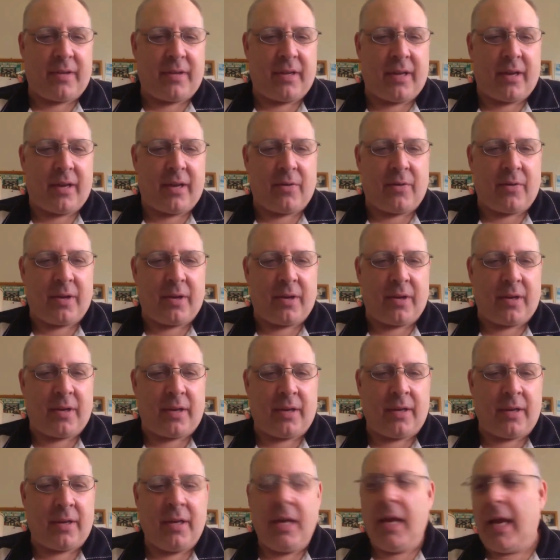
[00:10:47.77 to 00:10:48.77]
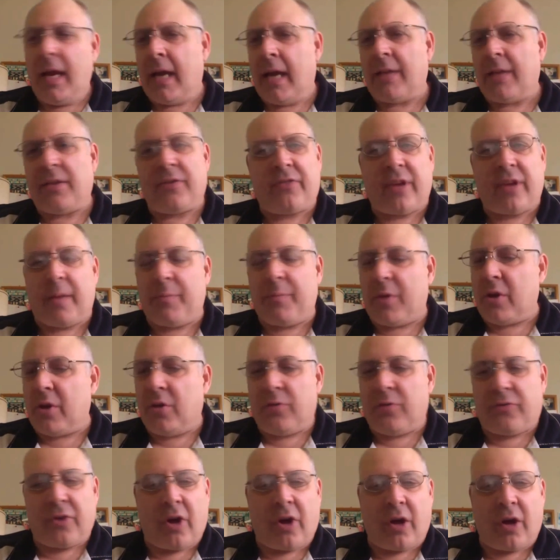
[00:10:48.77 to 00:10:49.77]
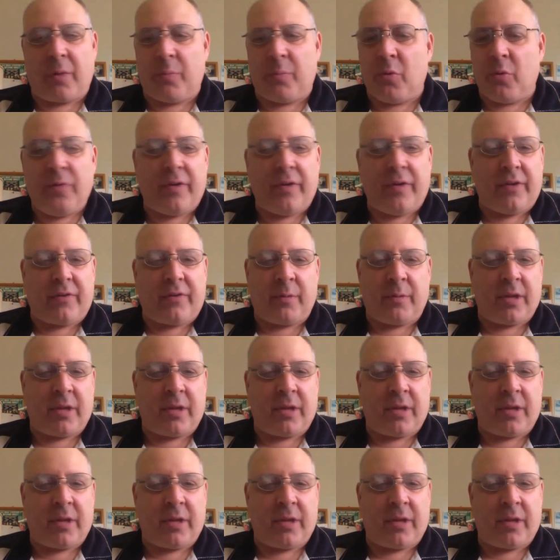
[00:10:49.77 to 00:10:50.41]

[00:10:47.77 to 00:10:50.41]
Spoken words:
You know, and the same thing you saw in movies.